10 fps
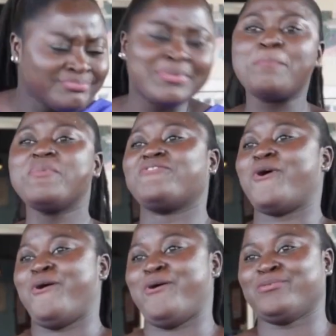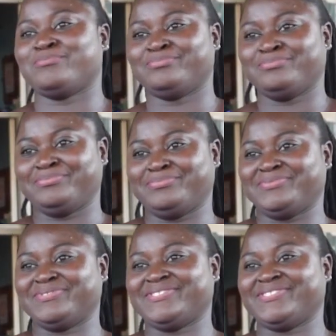people with deaf
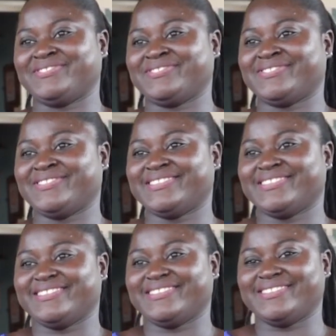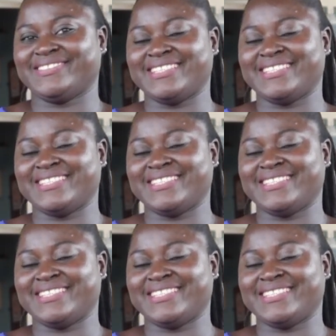who used to